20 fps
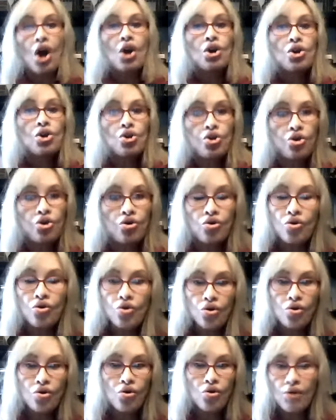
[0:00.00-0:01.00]

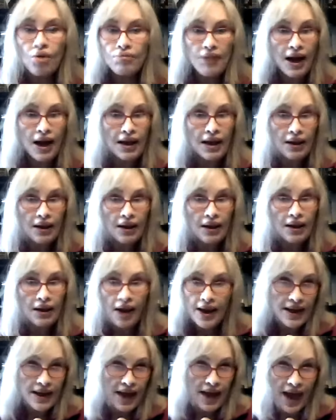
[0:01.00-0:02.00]
You might
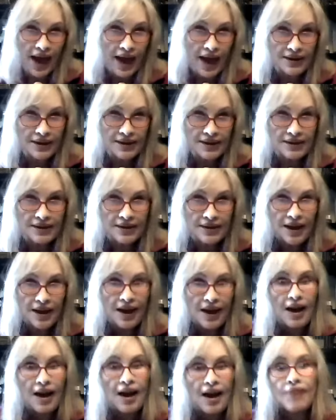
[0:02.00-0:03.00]
like cats,
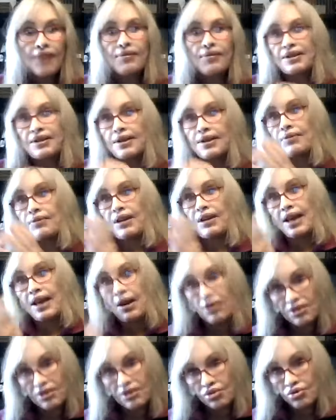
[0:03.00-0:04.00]
but somebody
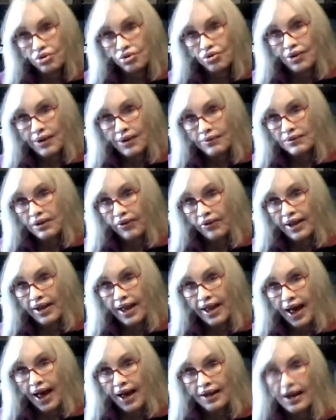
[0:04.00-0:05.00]
else who dreams of a
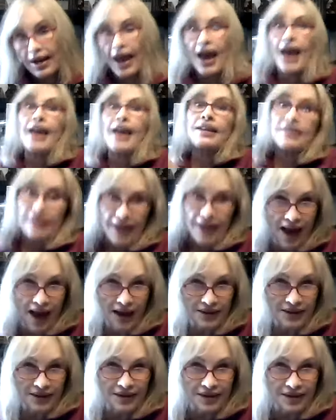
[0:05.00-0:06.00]
cat hates cats.